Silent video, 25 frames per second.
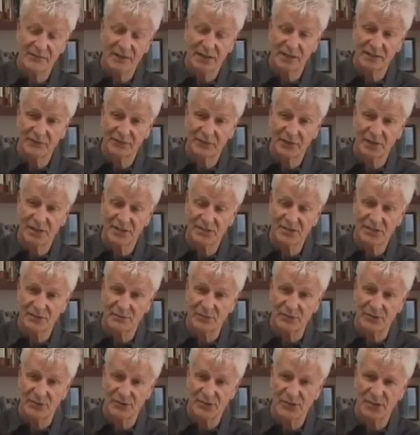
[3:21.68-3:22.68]
value for
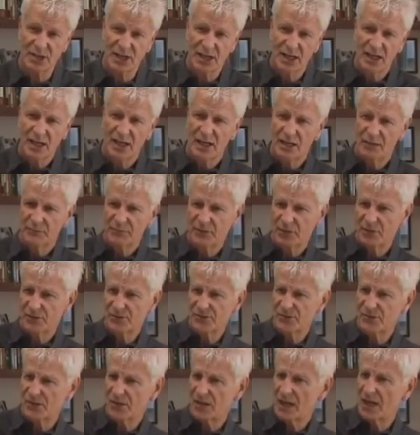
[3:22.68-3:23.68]
customers, but
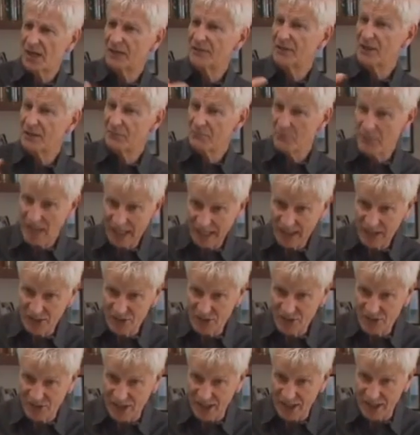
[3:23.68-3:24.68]
also how they
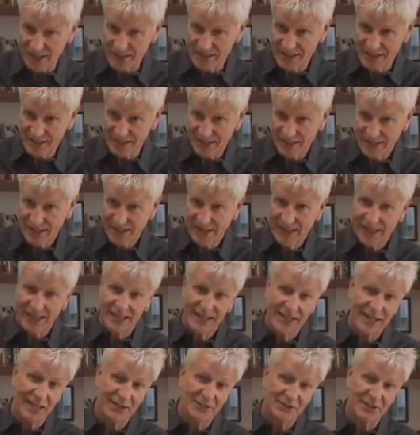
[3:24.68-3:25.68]
managed that
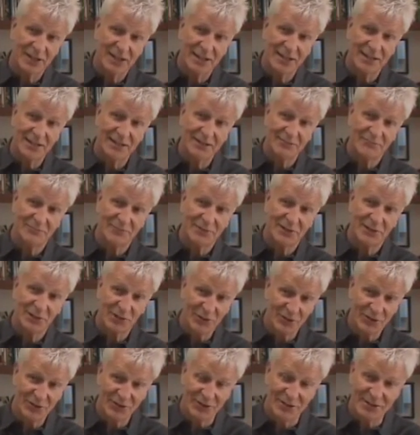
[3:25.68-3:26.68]
and how they
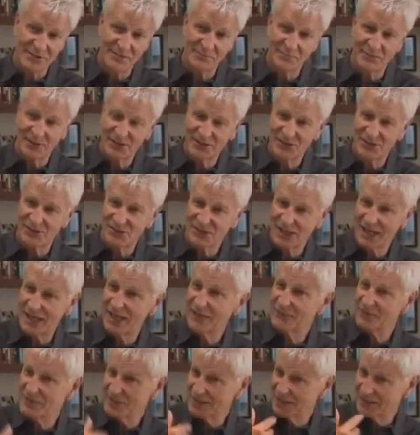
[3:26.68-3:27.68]
learned, because they
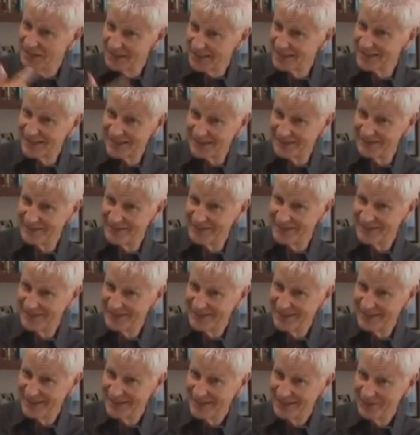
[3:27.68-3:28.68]
have to listen,
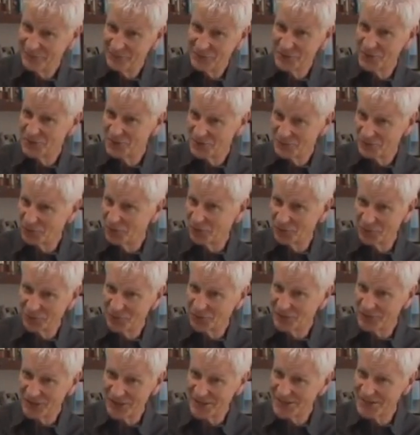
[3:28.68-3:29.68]
which all
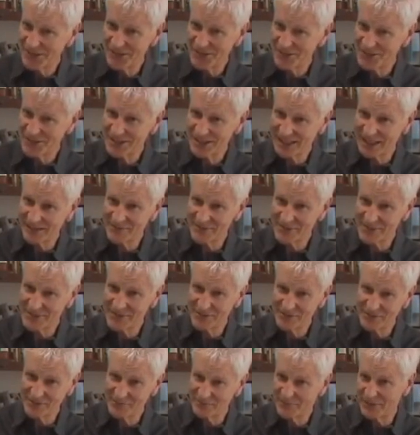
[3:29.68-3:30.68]
organizations claim to
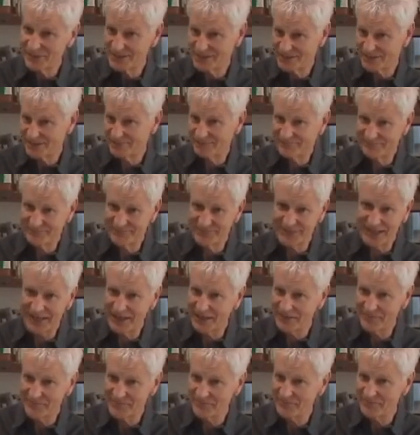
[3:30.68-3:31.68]
do, but
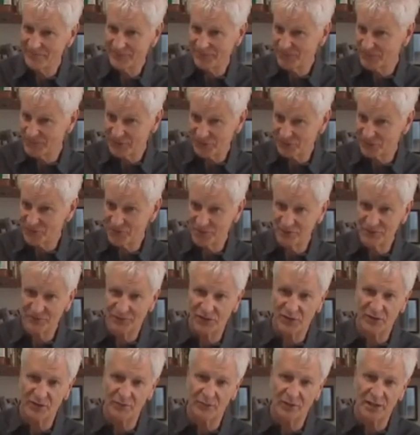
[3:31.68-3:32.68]
don't do
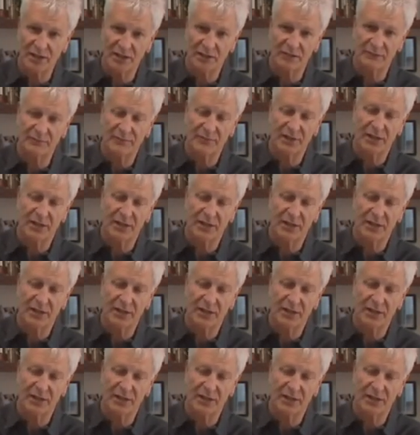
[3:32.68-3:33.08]
very well.